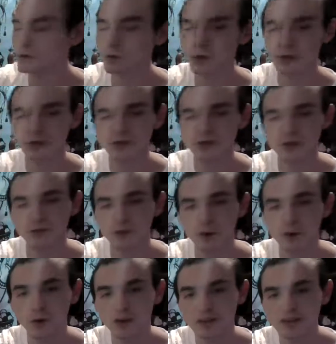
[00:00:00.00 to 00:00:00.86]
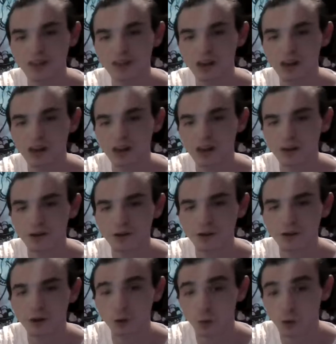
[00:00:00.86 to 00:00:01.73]
or to focus on
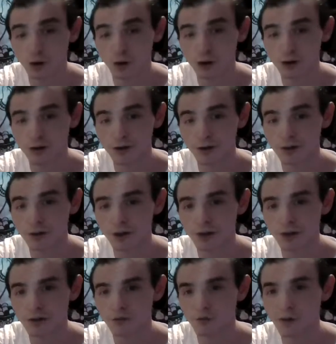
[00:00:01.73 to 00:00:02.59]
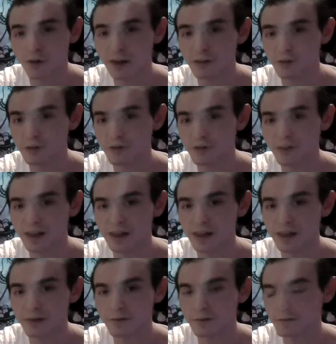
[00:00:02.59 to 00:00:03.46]
your work rather
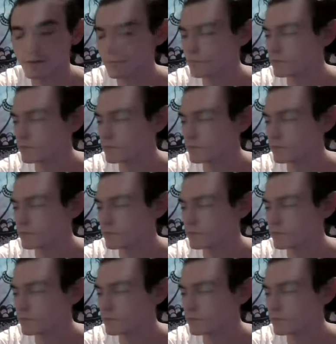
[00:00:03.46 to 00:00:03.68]
than